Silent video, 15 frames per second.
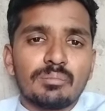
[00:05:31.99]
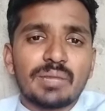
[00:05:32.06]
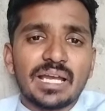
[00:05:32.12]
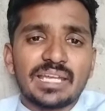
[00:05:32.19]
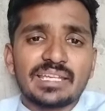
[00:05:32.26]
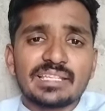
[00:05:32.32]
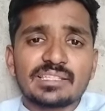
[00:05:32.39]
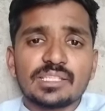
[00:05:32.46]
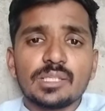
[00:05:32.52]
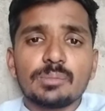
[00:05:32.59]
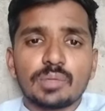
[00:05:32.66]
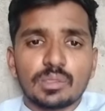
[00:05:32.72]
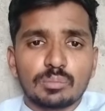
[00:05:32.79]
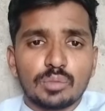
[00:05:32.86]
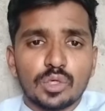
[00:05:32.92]
Bias in
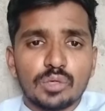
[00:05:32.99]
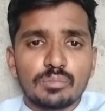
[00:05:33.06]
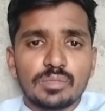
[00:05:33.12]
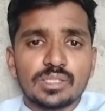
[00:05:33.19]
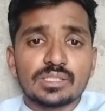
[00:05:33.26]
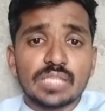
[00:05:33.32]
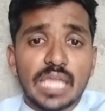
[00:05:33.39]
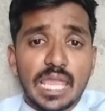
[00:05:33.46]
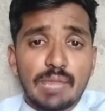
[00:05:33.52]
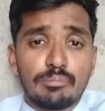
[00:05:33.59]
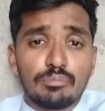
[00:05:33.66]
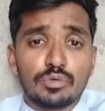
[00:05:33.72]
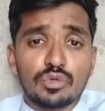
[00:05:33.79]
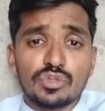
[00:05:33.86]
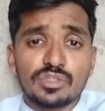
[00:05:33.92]
performance
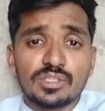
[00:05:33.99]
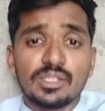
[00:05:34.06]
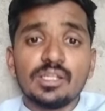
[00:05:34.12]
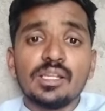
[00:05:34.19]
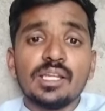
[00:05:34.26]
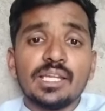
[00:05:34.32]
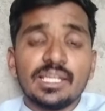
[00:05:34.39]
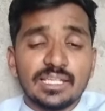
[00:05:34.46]
appraisal